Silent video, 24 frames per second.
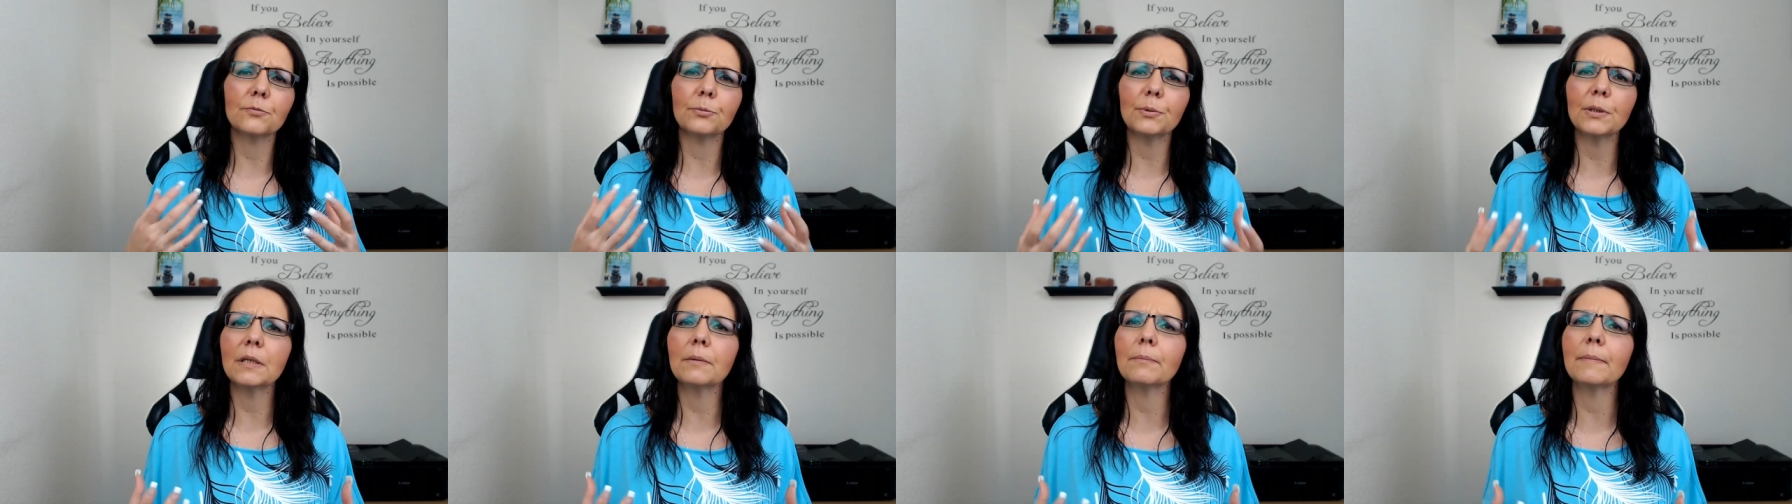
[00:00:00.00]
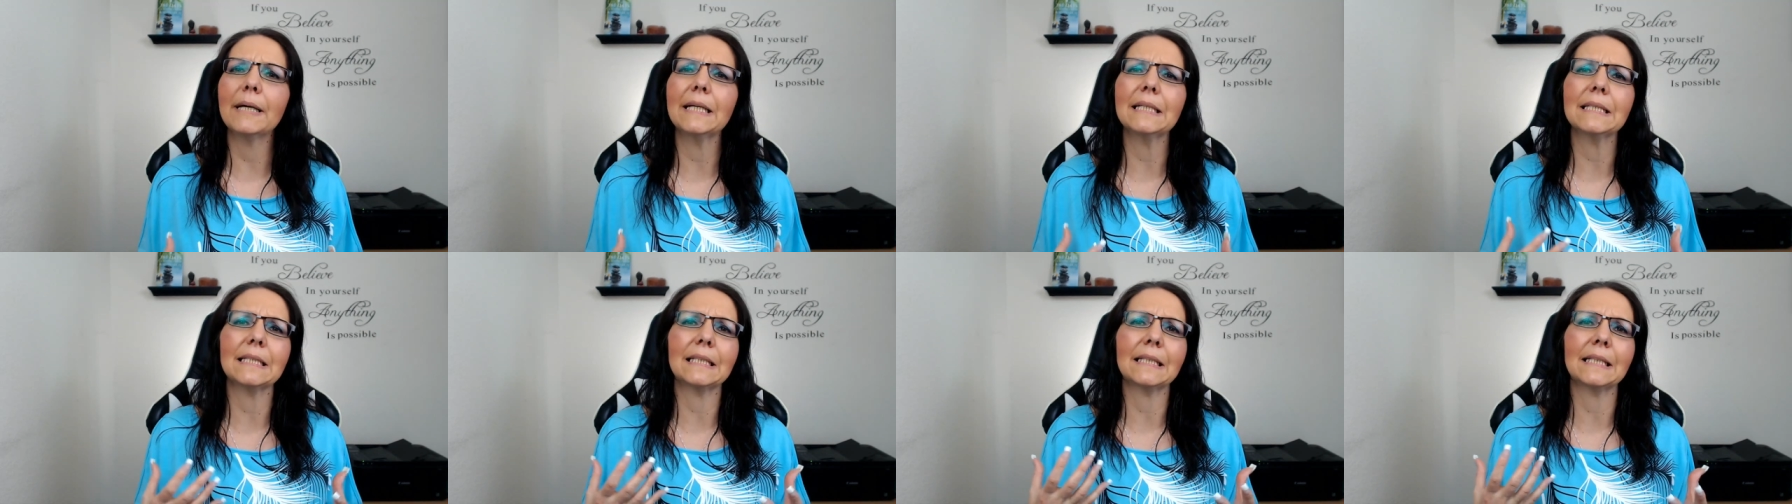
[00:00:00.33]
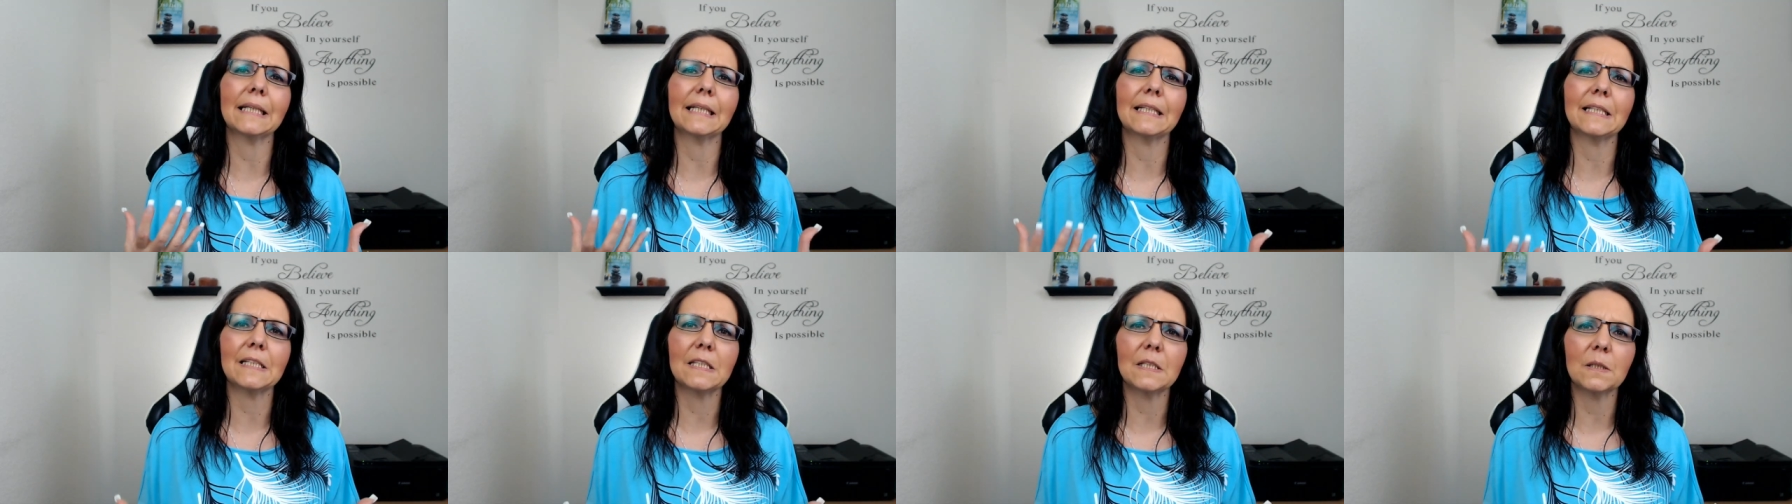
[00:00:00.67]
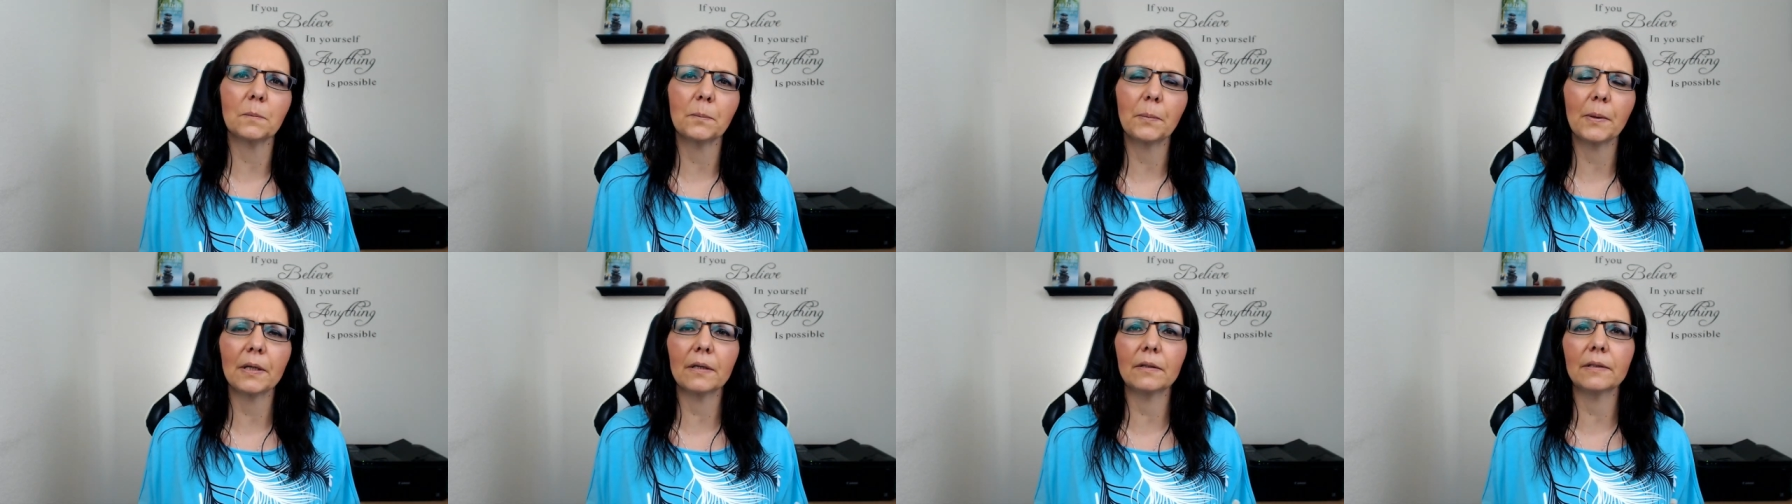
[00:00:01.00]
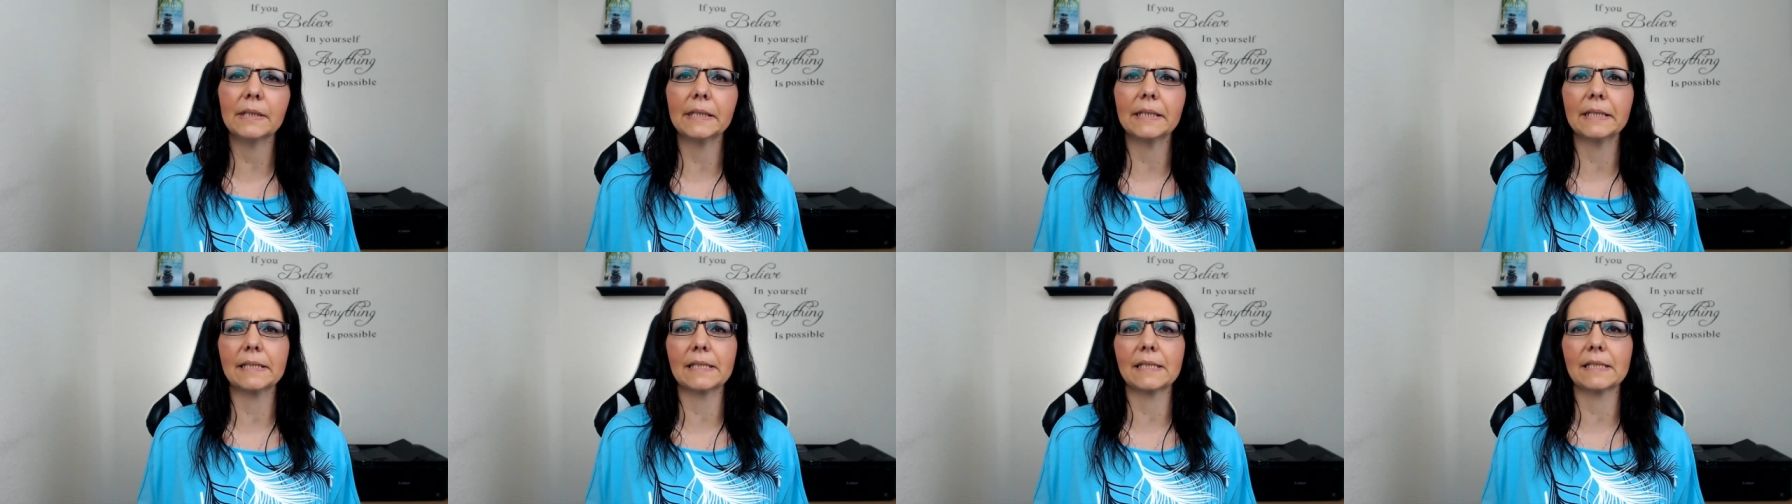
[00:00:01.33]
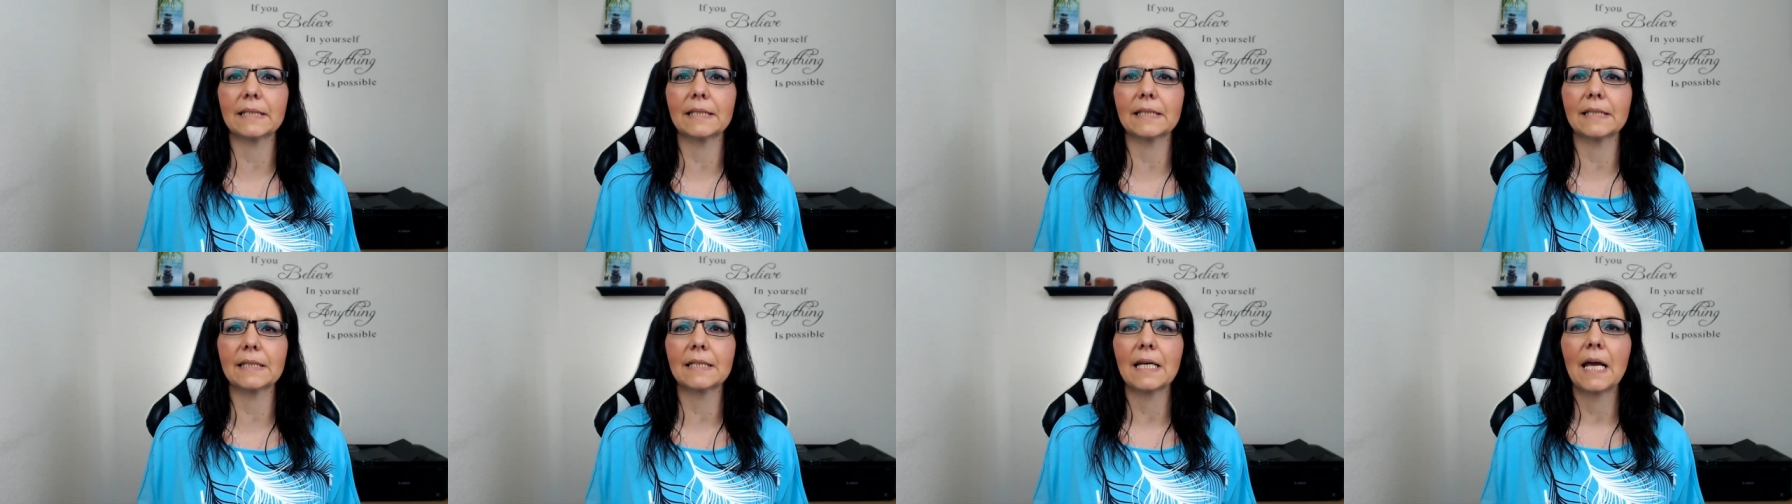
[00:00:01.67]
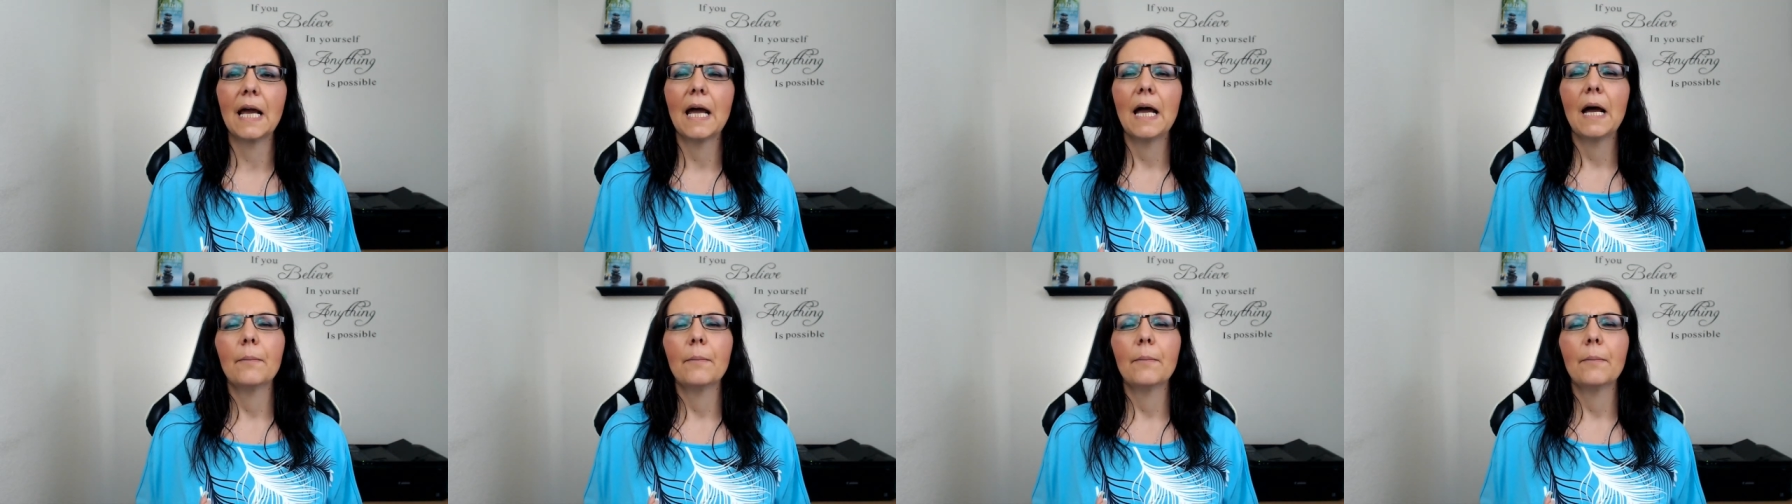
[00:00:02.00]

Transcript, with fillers: really amazing experiences.